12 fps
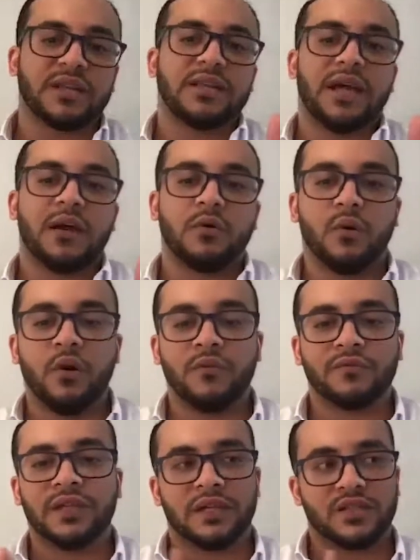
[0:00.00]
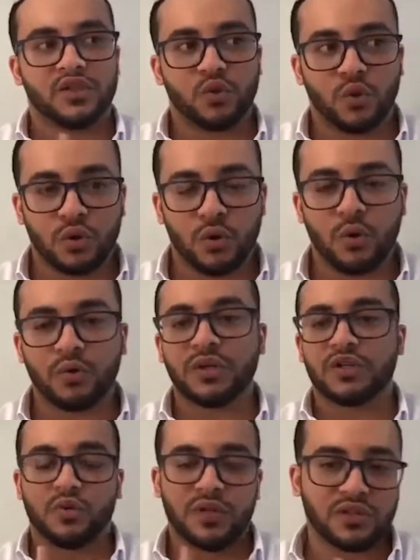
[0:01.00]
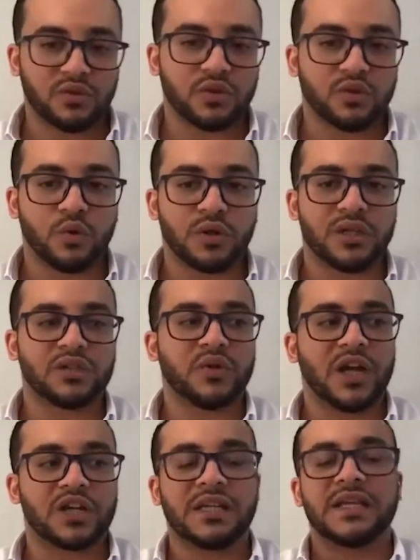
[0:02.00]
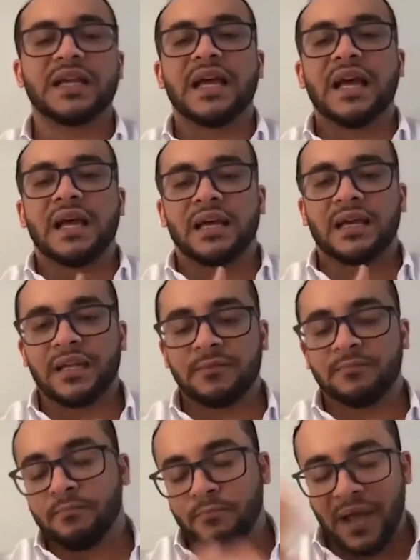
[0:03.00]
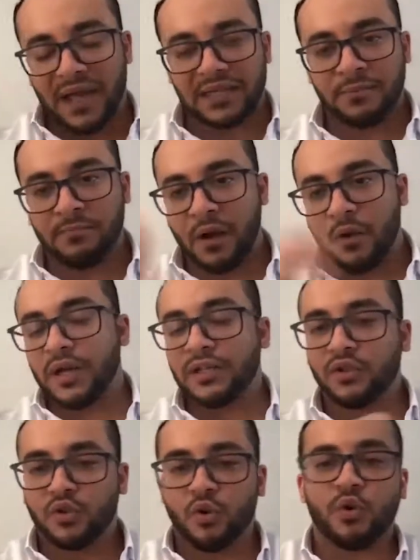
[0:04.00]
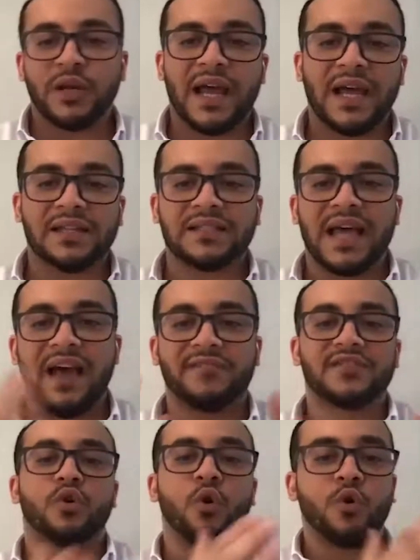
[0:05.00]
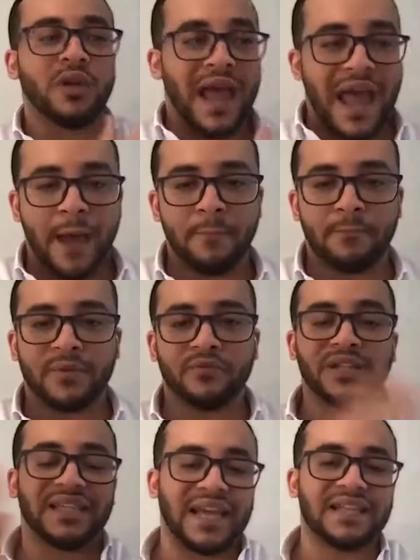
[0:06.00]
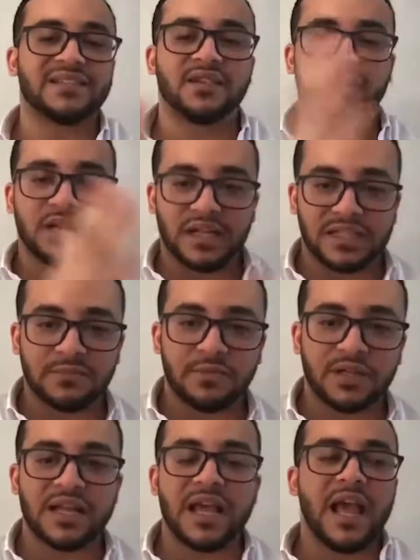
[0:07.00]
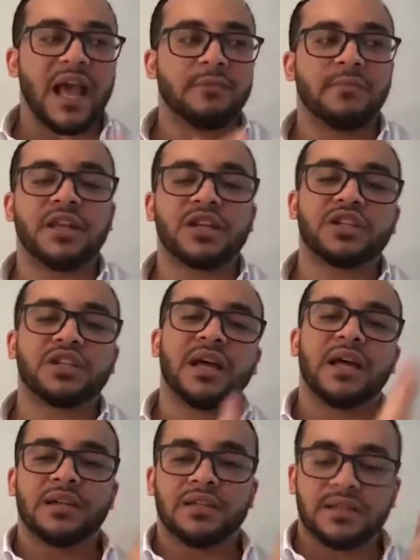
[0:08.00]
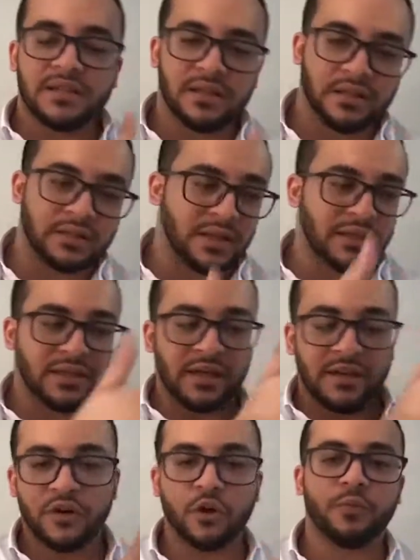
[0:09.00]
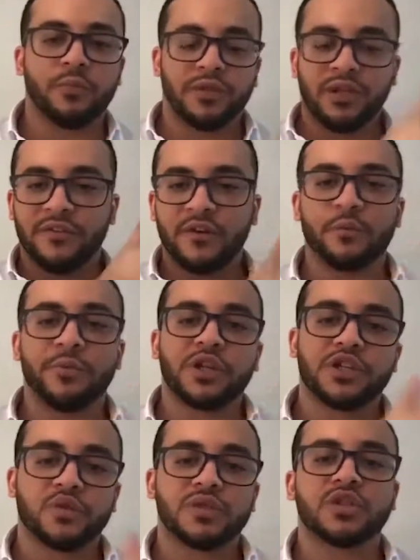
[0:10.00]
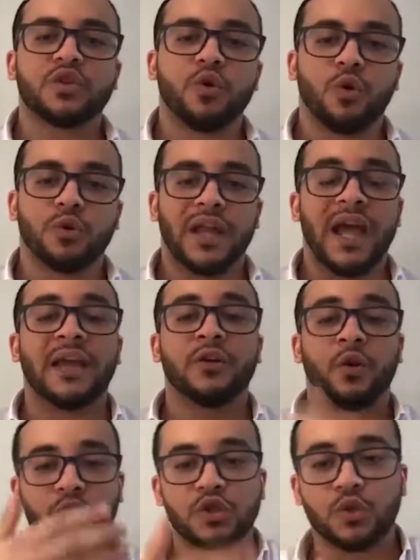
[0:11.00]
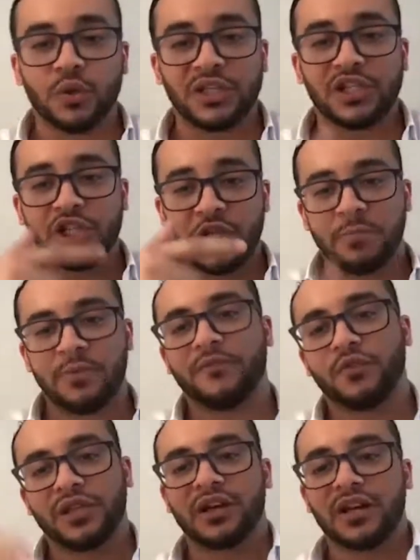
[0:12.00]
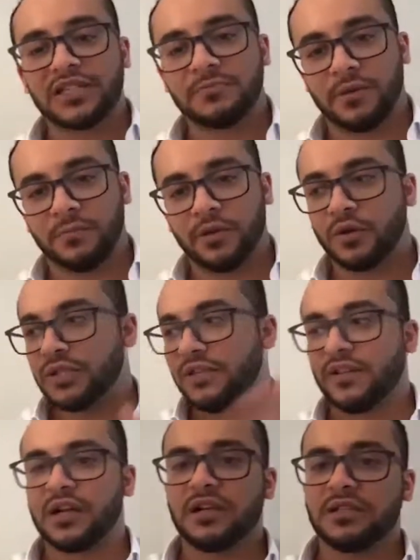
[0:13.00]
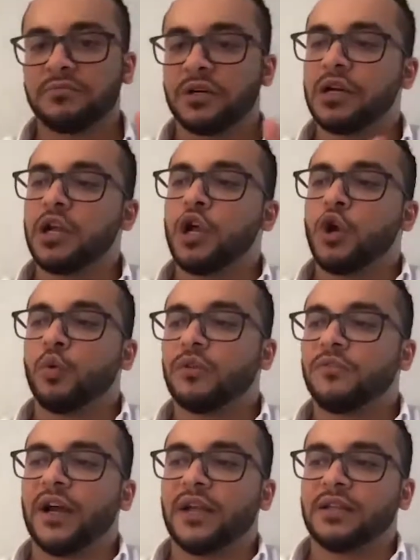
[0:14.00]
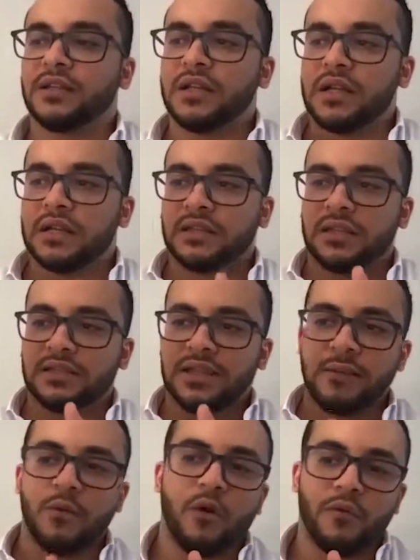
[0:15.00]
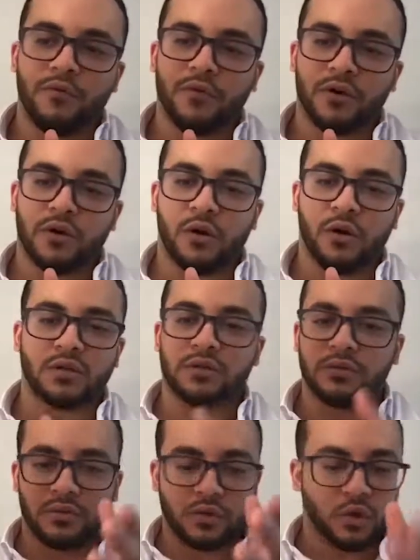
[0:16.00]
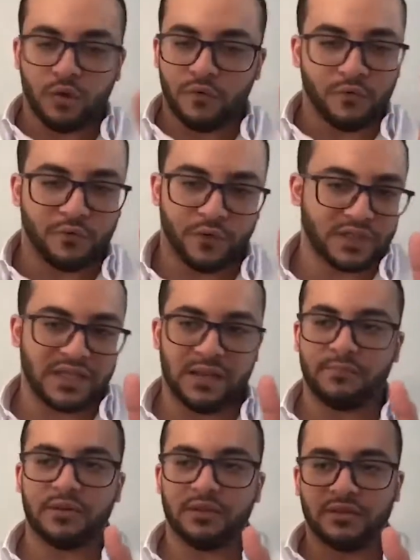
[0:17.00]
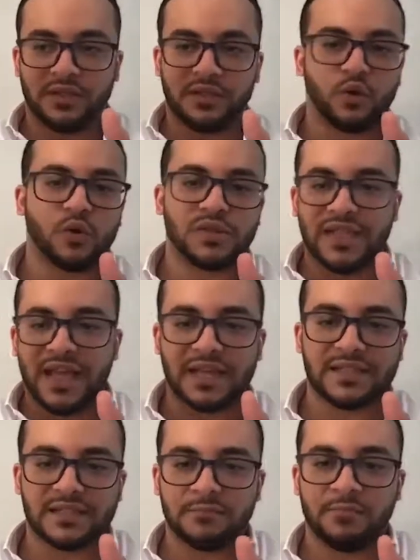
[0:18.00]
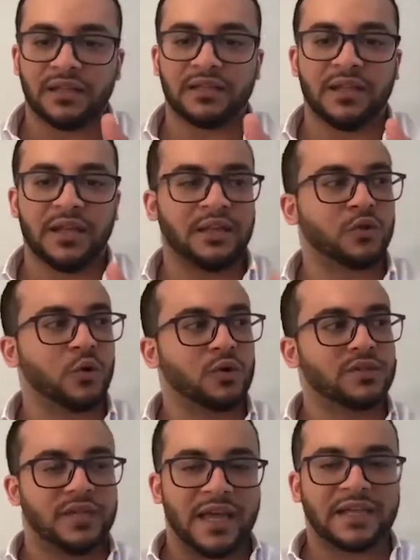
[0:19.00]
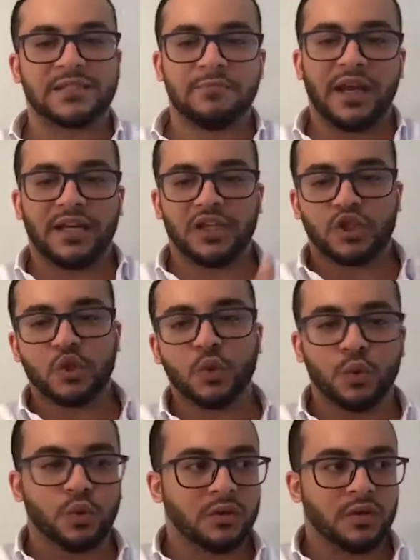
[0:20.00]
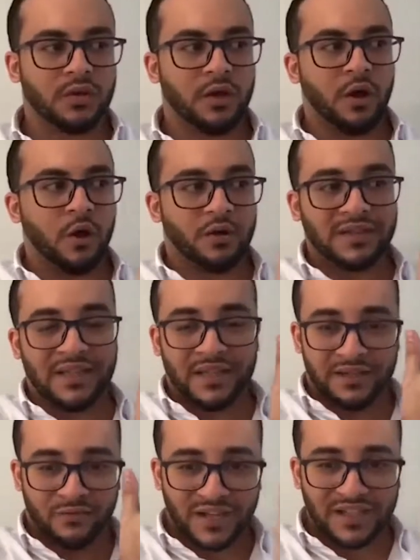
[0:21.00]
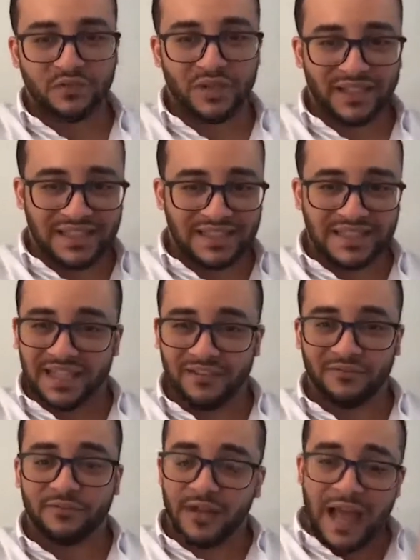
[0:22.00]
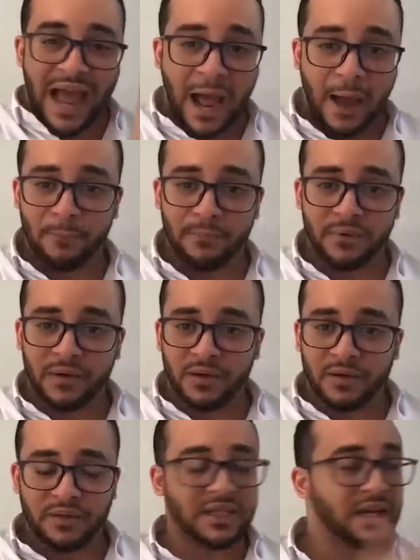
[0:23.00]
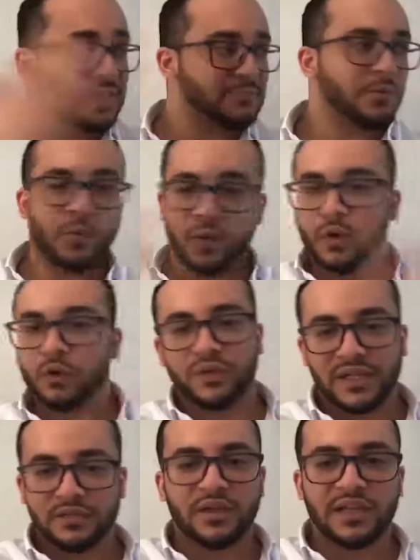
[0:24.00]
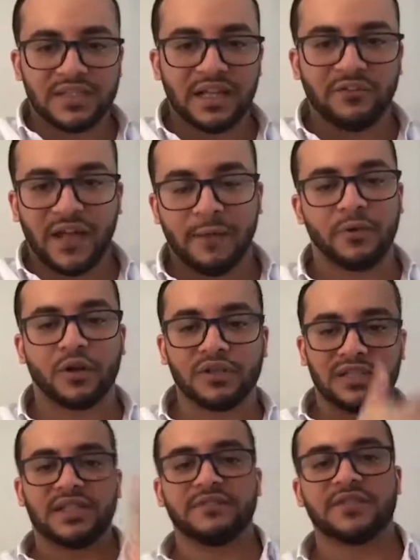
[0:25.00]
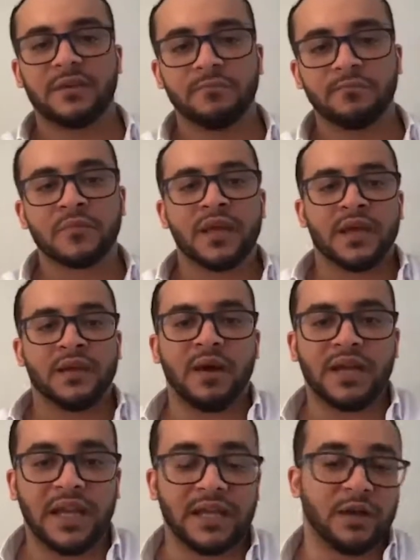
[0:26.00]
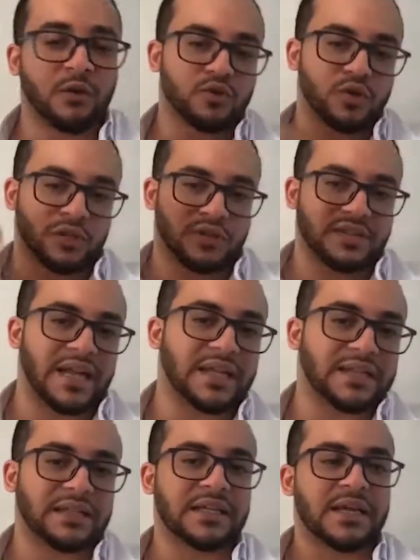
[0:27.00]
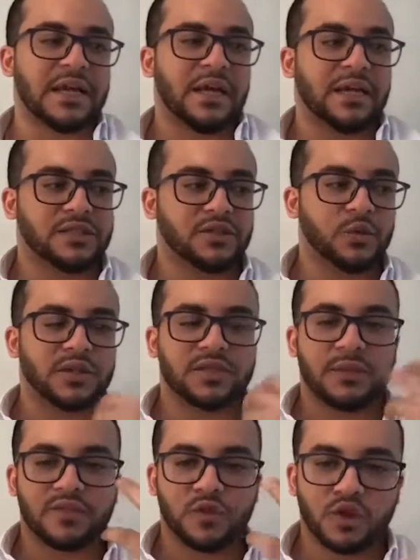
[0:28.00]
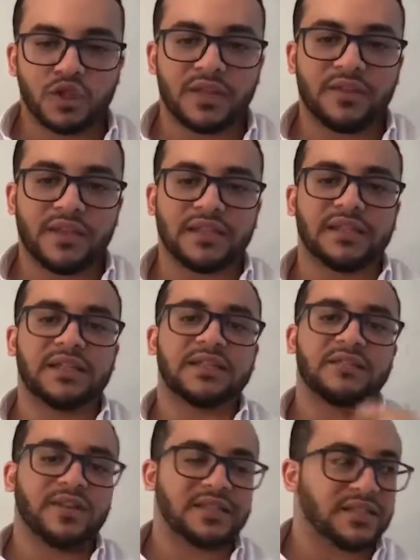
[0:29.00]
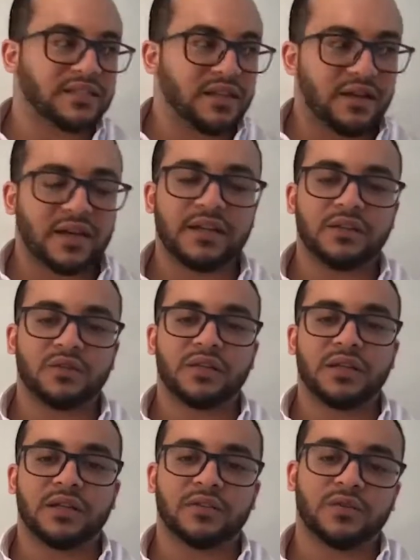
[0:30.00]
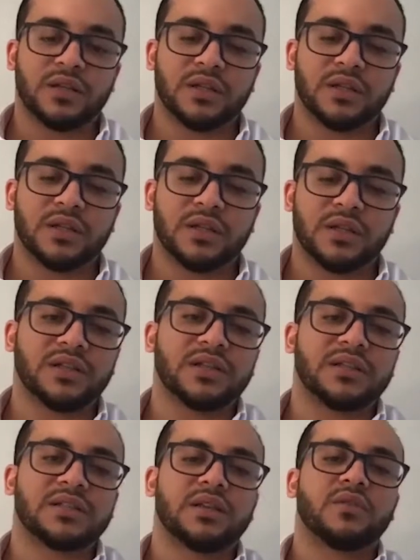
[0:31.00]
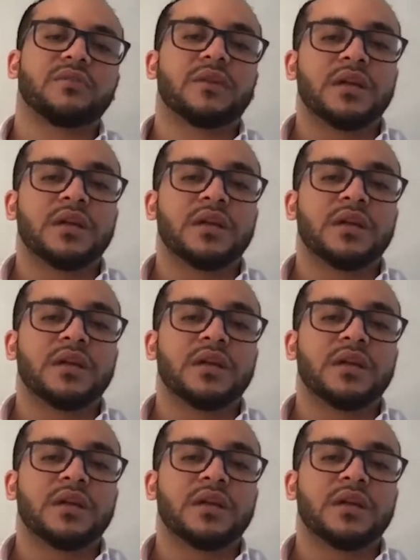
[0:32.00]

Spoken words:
now of the store owners or restaurant owners to actually get back the power into their own hands, have their own app, retain their customers, and manage the delivery operations on their own. And also it's cheaper for the customer, because if the customer will find the same offer on Glovo, for example, that costs X, but it costs X minus 2 on the restaurant itself app, the customer will go to restaurant itself app because it saves him money, and he also understands that he's doing some social thing, that he's investing directly to the restaurant instead of